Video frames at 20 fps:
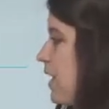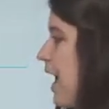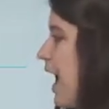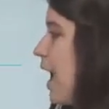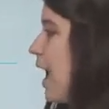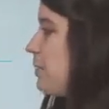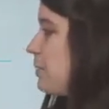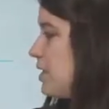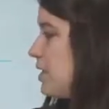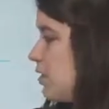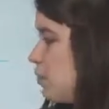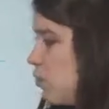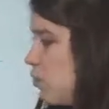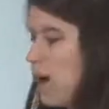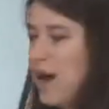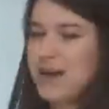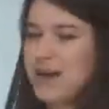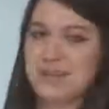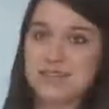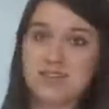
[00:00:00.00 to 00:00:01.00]
How many
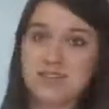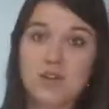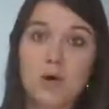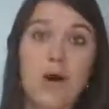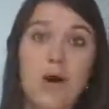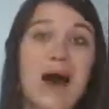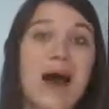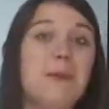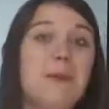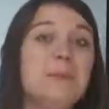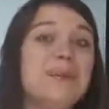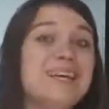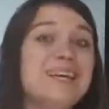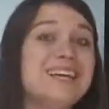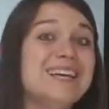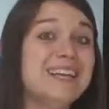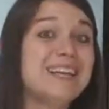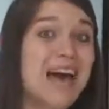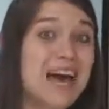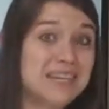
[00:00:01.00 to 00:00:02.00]
wines? No, how many
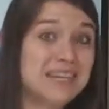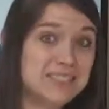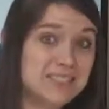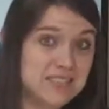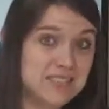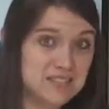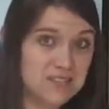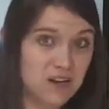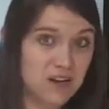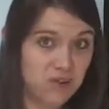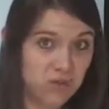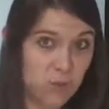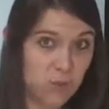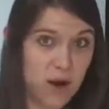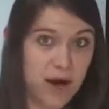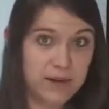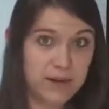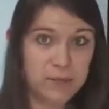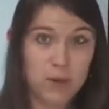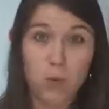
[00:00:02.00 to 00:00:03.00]
glasses of wine?